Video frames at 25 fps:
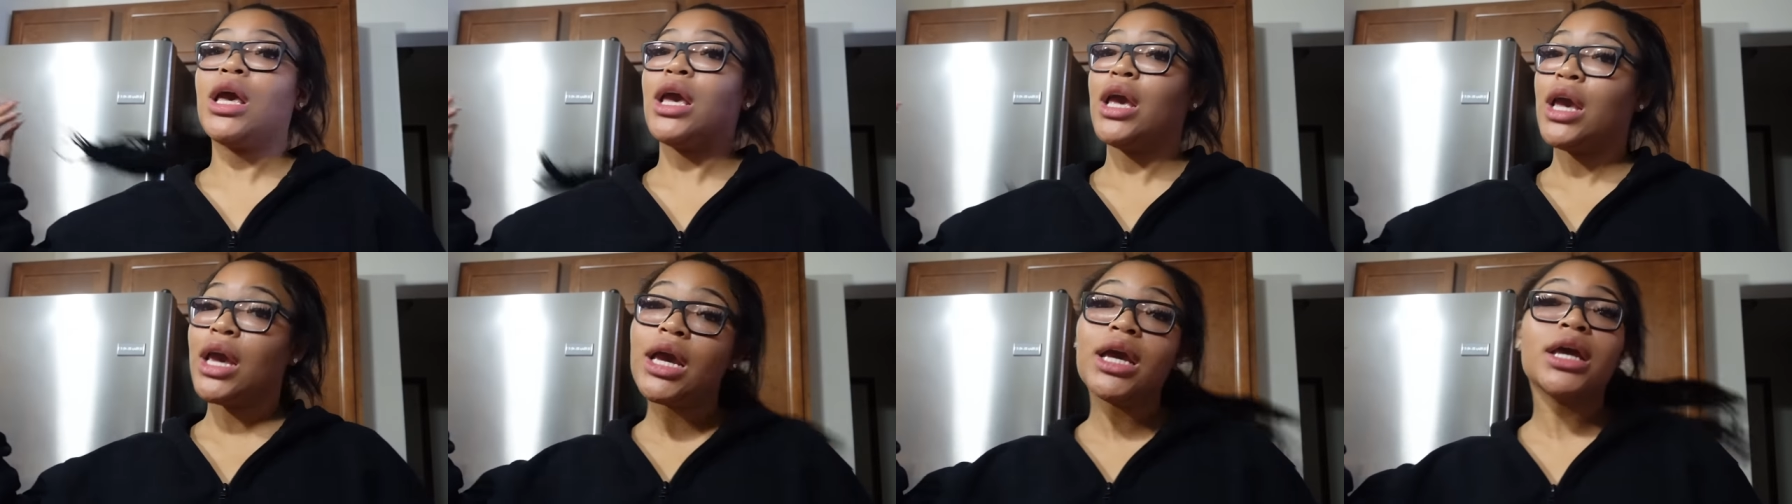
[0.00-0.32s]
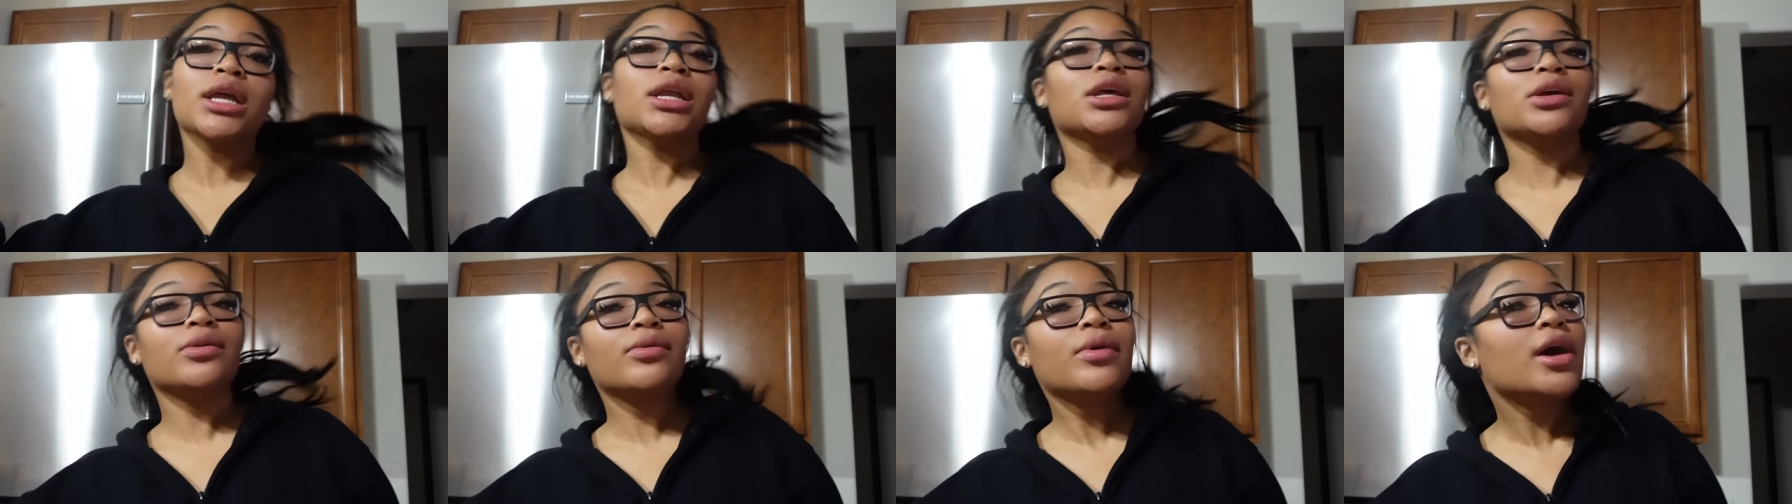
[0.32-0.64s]

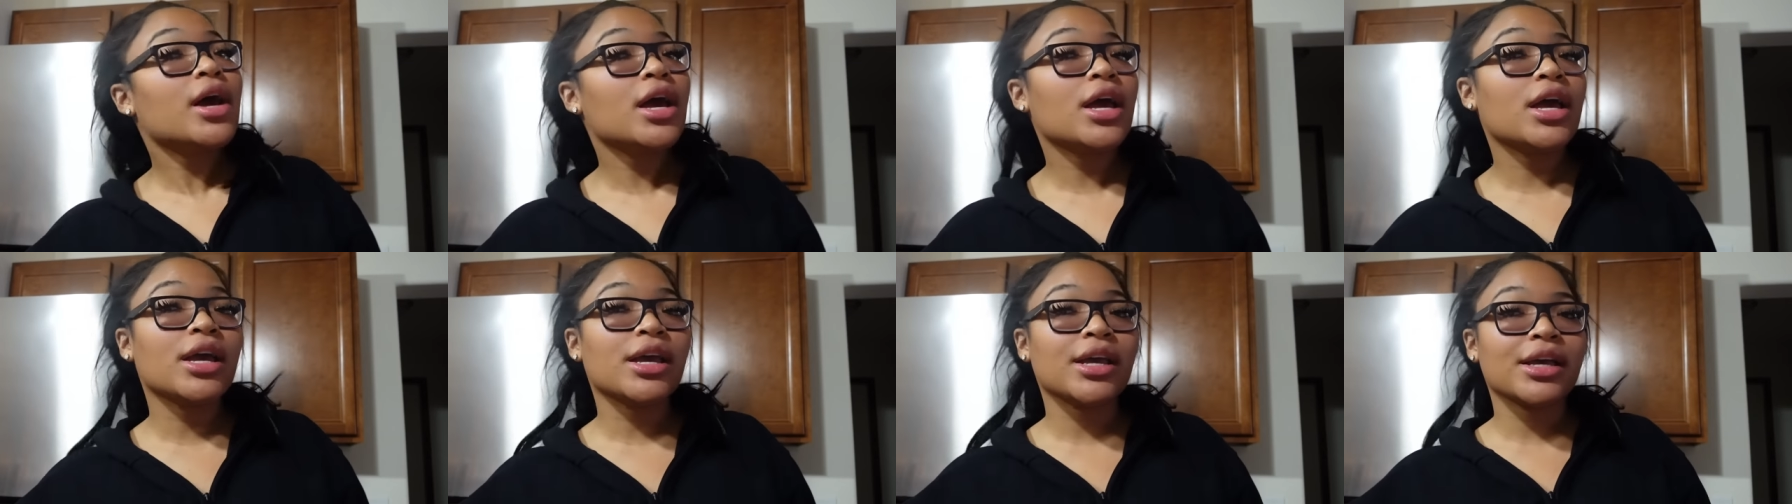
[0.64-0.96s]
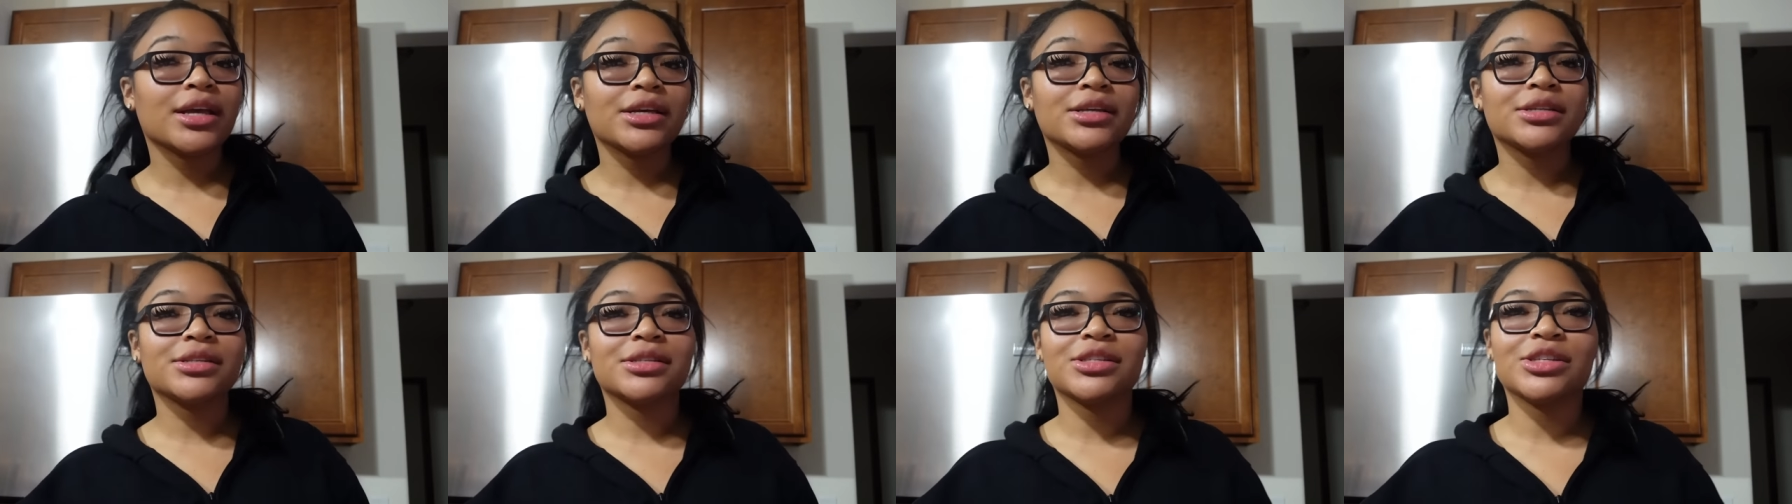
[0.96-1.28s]

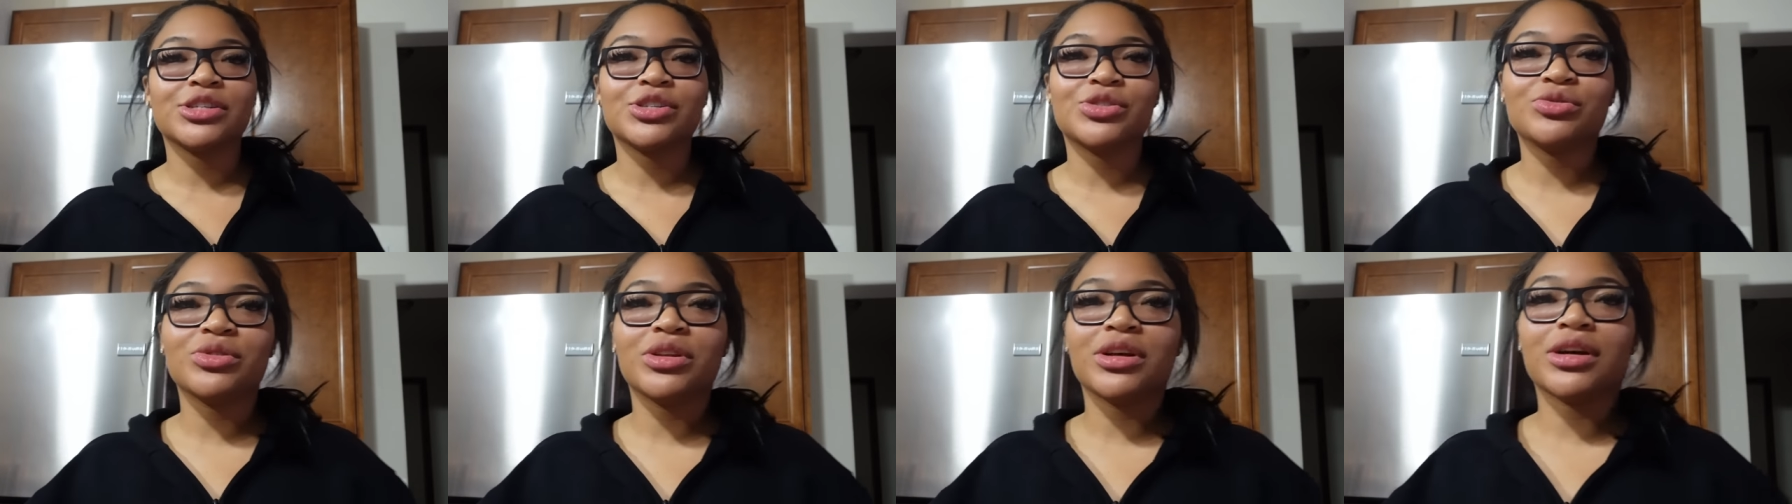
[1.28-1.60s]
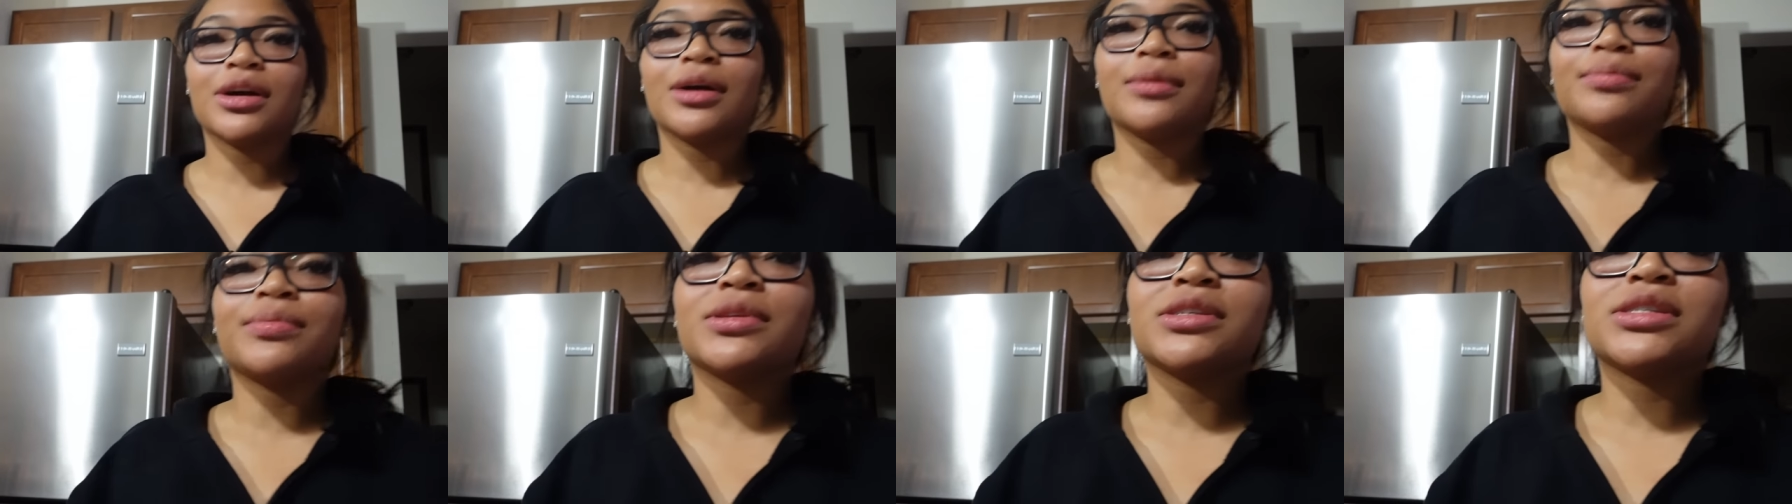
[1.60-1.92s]
Anyways. Did you
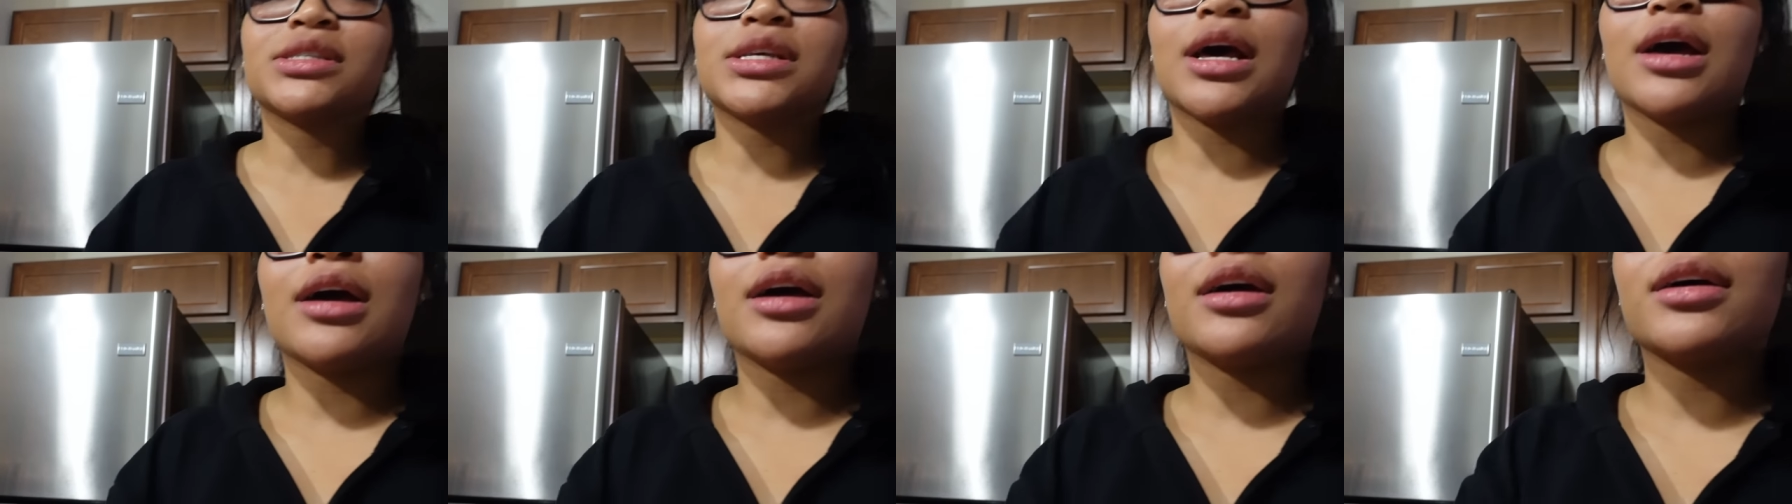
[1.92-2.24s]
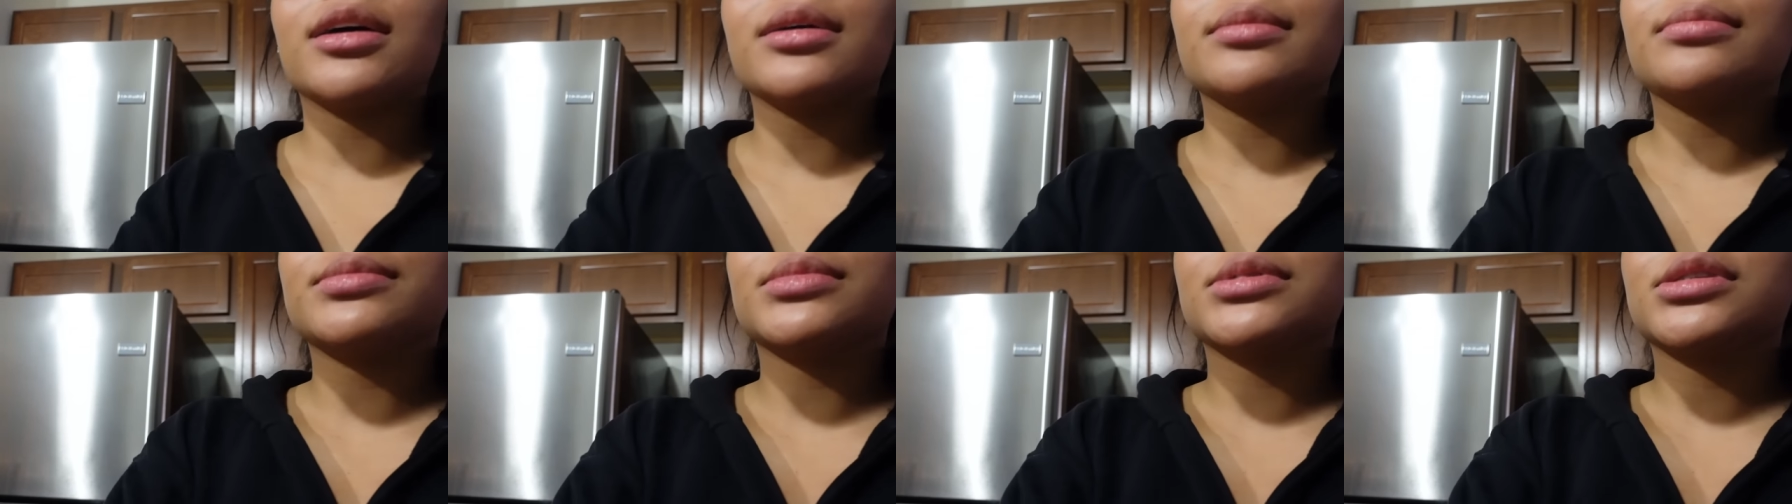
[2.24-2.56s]
look up the
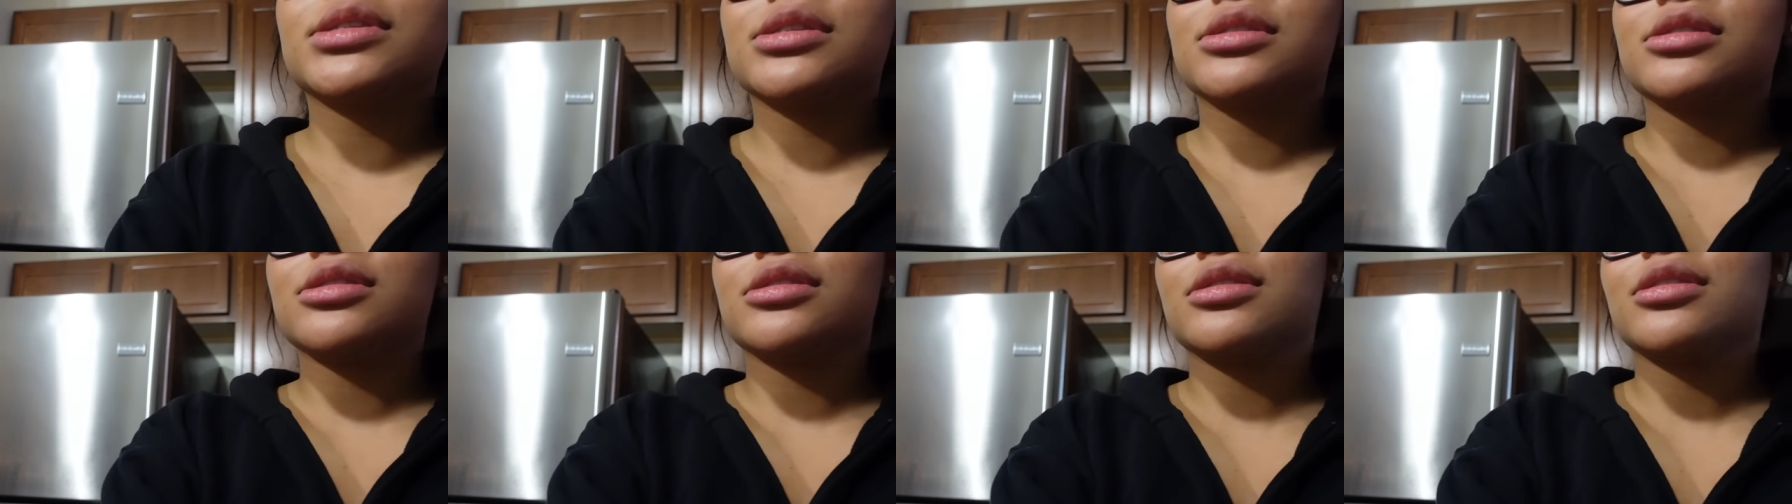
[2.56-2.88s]
signs?